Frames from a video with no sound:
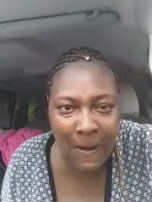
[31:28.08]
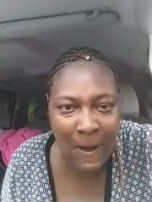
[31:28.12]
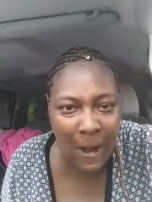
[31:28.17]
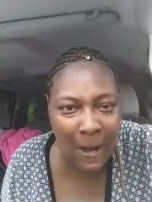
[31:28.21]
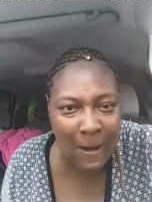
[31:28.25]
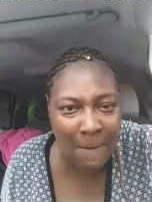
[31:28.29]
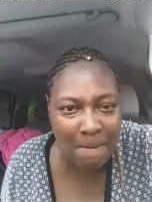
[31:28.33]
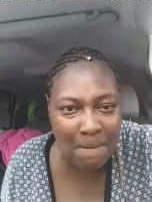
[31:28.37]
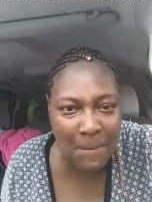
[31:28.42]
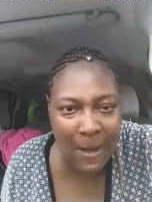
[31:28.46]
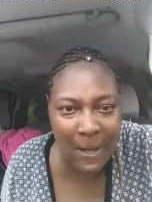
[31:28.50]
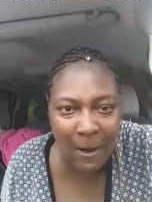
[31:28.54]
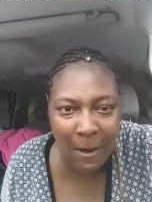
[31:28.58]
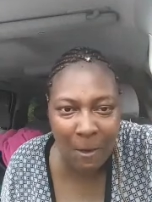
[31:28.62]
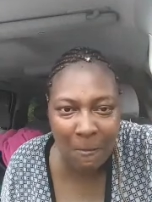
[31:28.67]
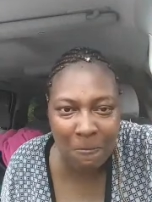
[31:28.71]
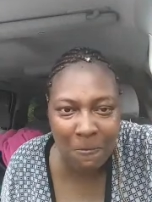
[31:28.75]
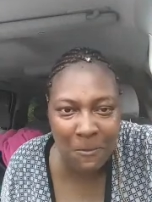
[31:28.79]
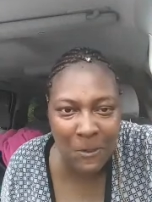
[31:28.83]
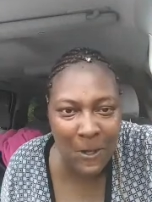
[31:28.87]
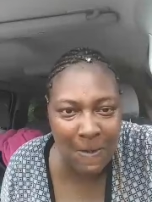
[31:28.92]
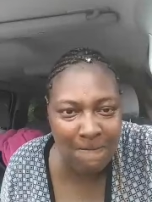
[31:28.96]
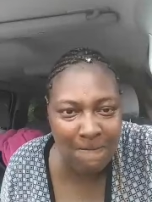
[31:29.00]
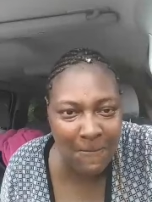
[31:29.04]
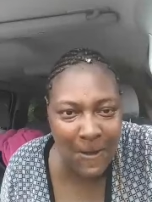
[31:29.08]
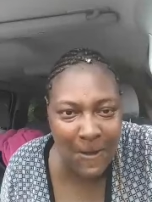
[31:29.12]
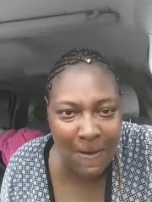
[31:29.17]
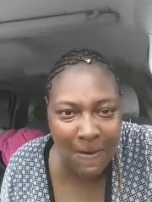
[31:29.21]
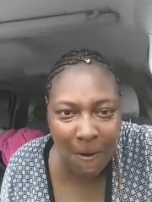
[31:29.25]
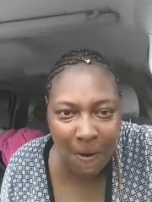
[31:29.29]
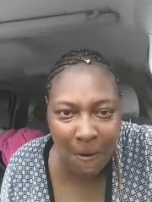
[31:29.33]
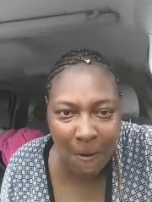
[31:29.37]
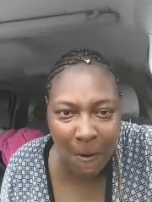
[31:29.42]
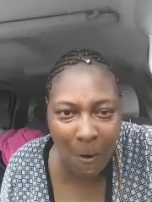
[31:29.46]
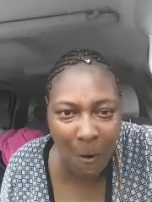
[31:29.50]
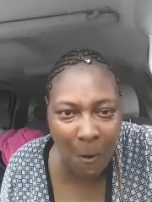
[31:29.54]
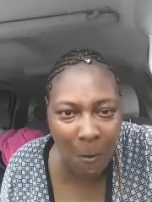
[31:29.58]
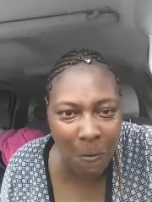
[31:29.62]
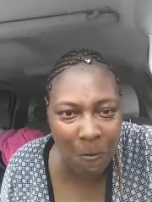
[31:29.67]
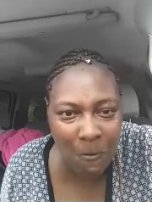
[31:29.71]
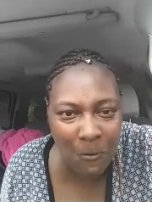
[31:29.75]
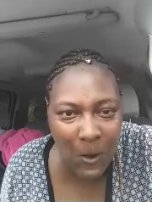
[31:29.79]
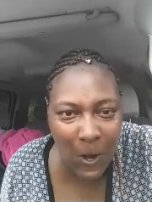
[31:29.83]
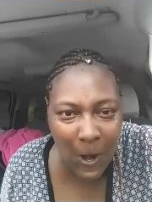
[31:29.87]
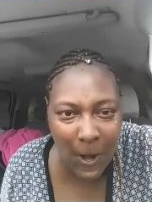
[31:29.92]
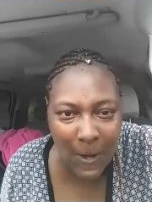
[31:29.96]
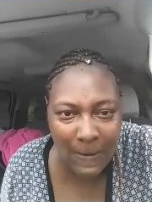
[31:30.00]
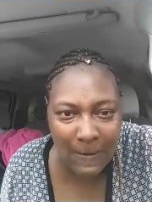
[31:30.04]
and I'd have made her teeth eat her
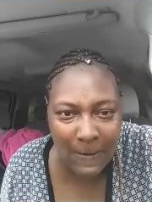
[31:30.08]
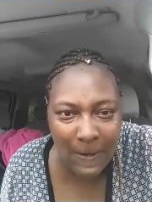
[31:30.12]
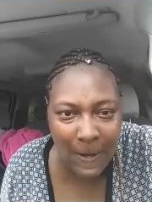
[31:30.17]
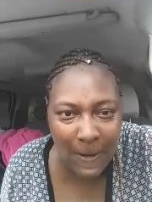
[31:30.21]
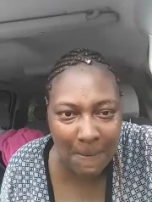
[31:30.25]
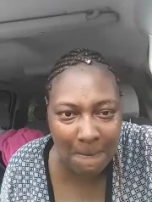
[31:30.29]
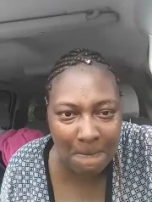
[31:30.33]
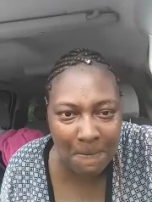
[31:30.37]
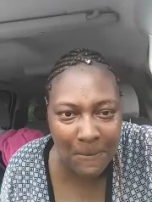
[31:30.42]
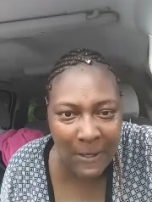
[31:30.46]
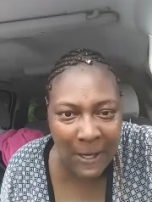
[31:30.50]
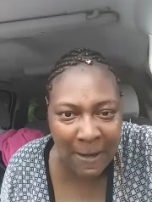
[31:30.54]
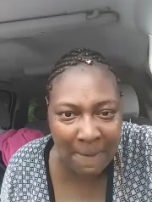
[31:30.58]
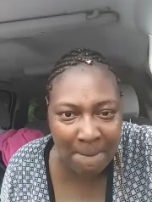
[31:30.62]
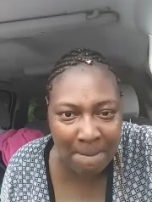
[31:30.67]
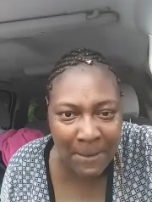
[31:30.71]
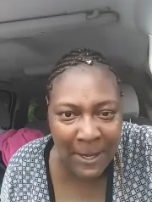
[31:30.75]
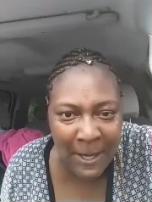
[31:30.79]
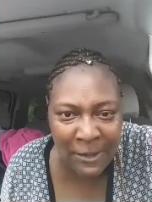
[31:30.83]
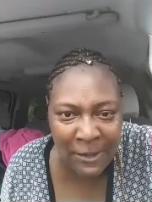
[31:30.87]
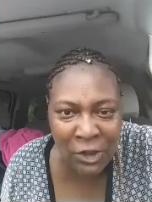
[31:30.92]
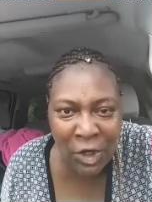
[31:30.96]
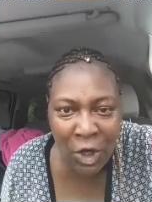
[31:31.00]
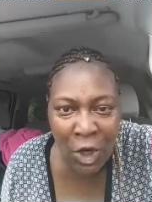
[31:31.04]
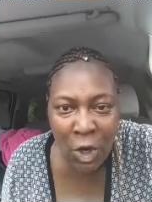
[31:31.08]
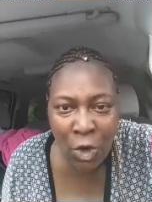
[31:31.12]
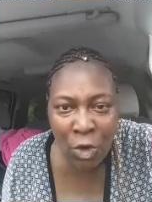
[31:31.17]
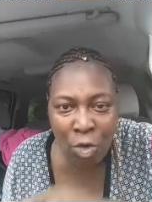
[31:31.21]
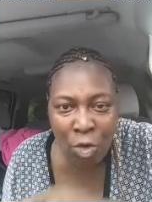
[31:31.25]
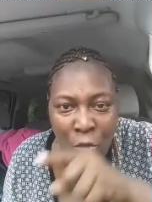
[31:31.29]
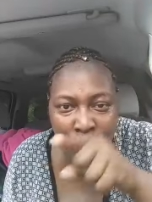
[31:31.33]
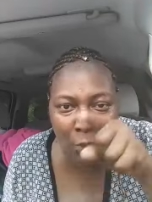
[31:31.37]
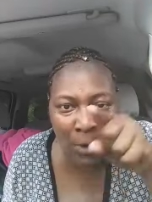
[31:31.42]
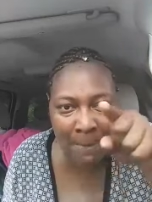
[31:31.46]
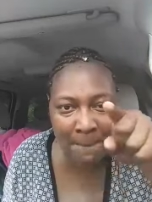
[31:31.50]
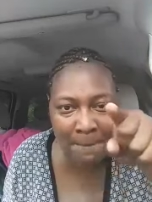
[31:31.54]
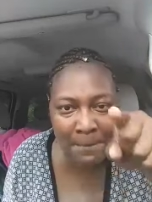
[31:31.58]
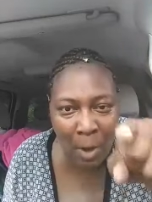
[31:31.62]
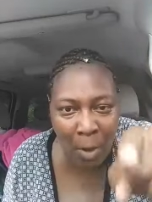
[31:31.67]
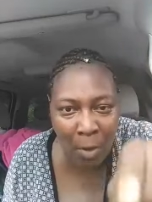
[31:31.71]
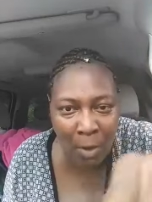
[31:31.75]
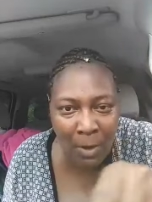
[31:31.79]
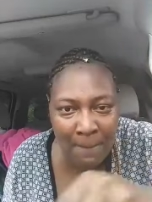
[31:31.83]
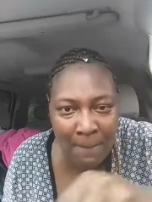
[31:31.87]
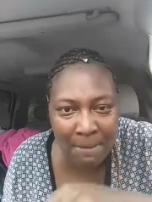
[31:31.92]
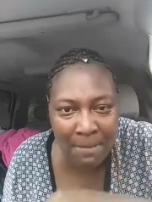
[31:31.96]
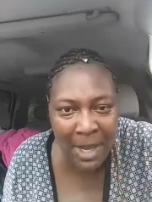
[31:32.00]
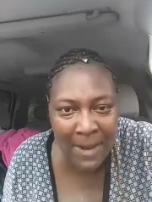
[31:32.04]
own goddamn dick, bitch. You
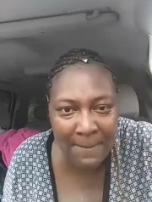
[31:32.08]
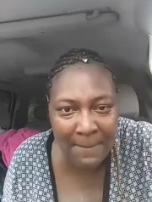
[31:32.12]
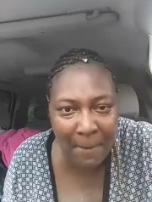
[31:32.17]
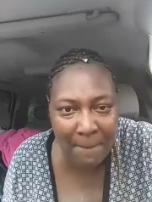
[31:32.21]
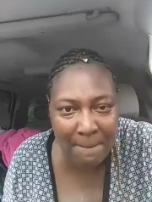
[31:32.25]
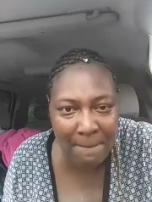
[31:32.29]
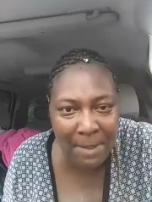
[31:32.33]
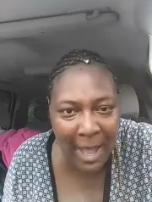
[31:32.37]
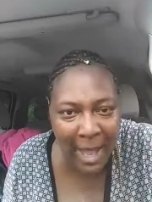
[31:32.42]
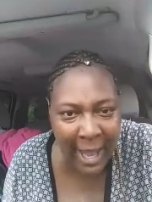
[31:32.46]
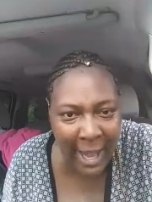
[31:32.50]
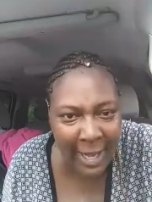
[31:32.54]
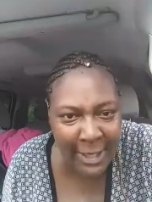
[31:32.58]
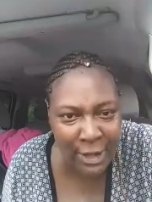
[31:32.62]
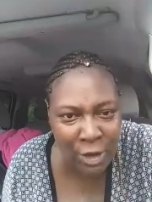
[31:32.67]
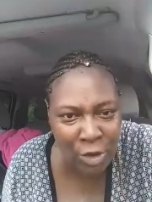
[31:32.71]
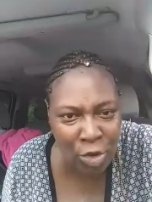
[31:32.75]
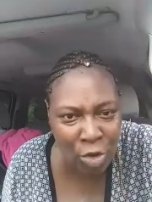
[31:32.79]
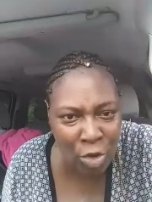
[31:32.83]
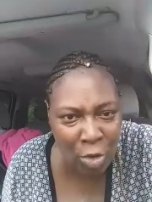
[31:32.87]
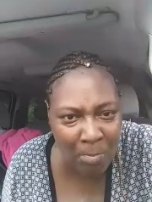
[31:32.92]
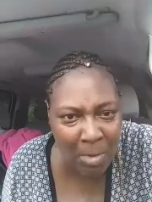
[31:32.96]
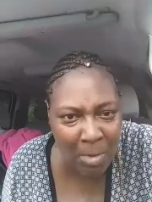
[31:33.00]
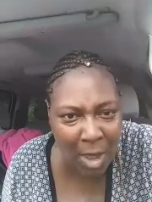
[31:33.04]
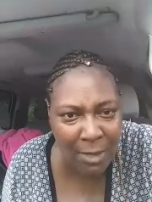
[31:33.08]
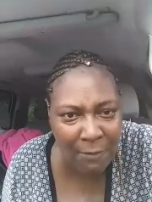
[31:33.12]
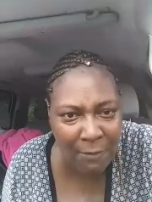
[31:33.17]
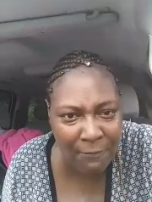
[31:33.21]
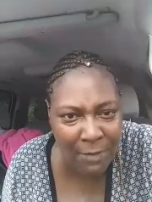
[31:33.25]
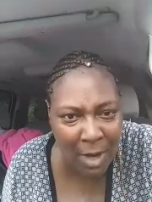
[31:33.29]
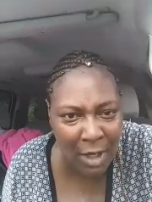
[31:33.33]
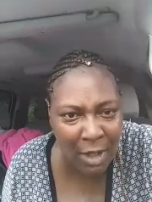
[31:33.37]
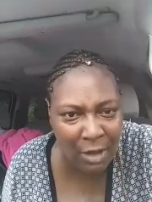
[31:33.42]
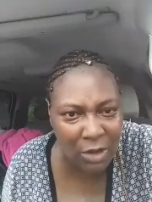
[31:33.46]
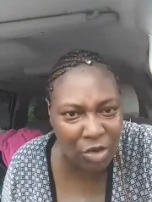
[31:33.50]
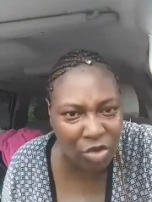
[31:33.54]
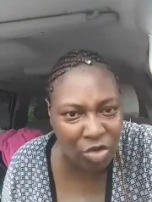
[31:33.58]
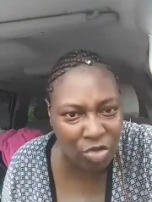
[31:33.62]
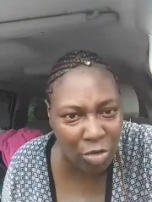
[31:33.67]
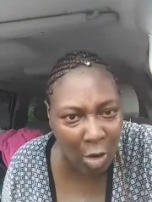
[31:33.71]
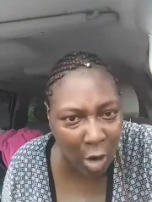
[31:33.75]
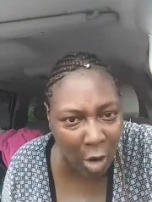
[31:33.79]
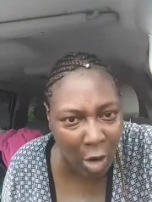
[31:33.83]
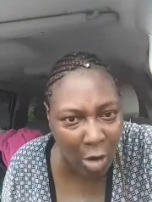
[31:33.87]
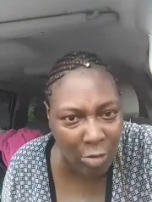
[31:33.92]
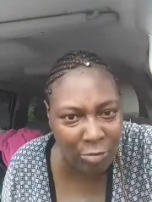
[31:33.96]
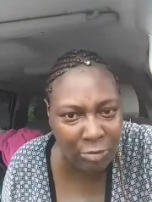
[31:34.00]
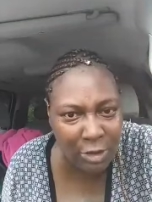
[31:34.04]
reporting people page and you the motherfucker to
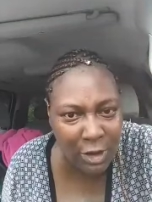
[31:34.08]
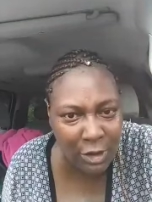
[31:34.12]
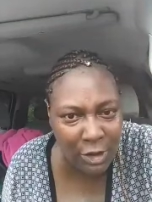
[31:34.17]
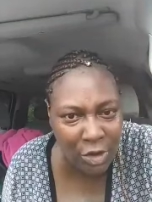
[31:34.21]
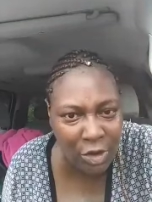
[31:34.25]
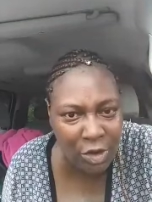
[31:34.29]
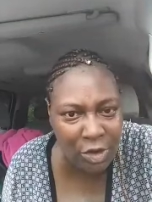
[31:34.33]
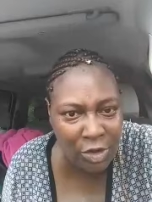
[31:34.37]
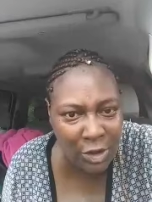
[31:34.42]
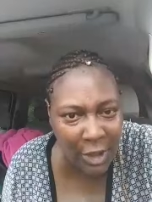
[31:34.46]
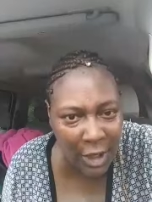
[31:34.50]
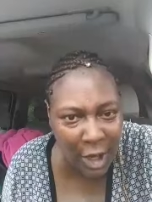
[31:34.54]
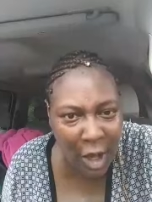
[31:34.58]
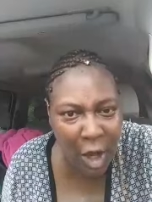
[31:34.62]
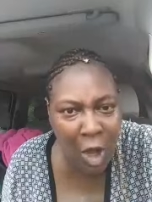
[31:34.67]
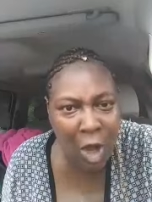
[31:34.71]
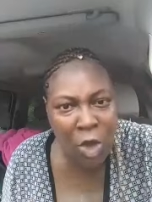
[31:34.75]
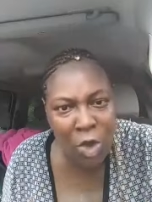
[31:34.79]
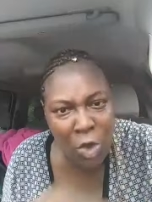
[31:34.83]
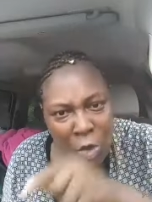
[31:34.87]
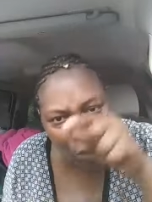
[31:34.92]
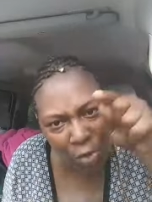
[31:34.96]
start this shit.